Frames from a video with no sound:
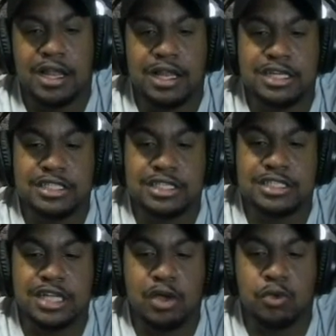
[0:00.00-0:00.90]
let's
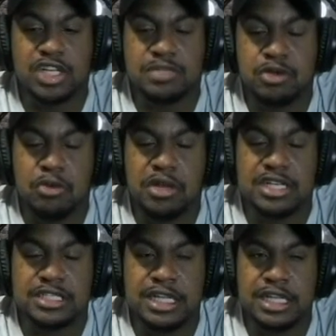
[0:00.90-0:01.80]
just say Rick Spielman
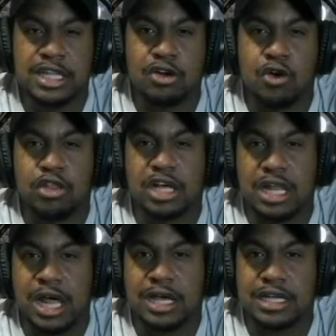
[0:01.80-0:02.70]
is sitting there on the
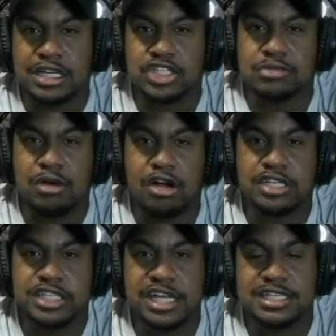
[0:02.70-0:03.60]
clock and Ja'Marr
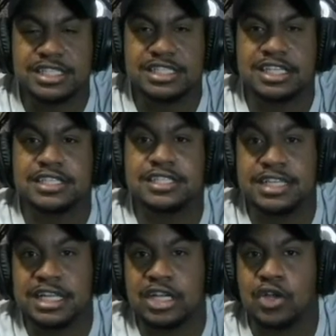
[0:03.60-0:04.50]
Chase is just
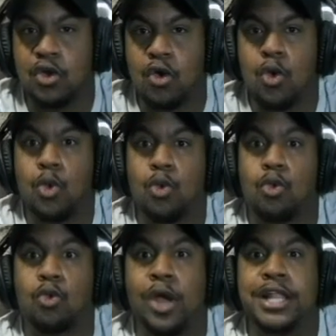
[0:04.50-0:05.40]
sitting
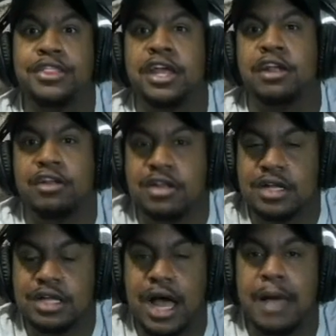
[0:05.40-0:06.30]
right there.
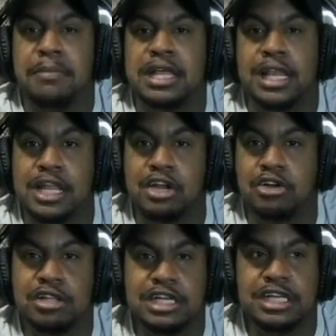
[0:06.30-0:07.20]
I mean,
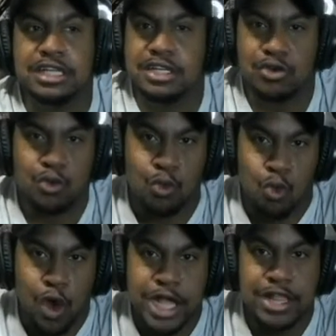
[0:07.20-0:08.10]
literally
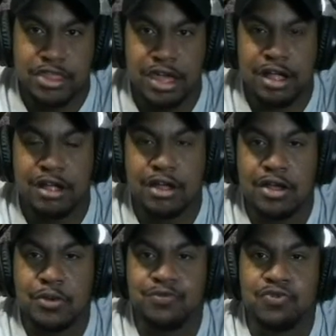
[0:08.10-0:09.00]
right there.
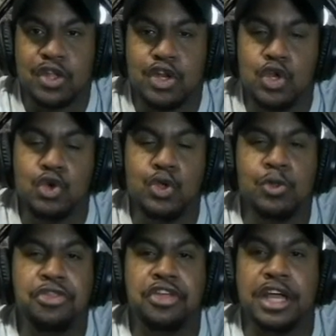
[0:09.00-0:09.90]
Do you
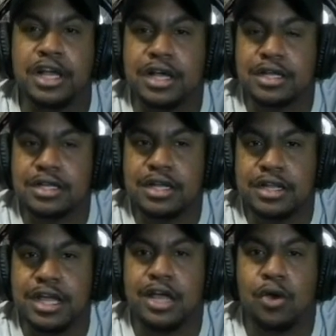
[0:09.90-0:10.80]
think
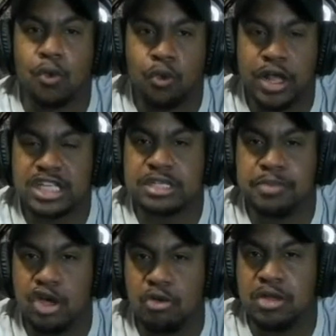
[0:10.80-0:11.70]
that Rick
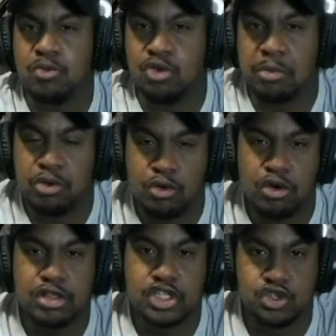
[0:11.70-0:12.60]
Spielman will
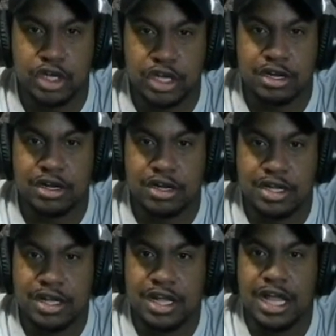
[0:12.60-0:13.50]
pull the trigger
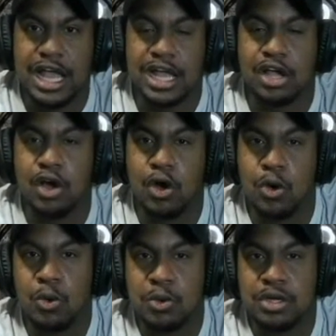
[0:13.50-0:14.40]
and go,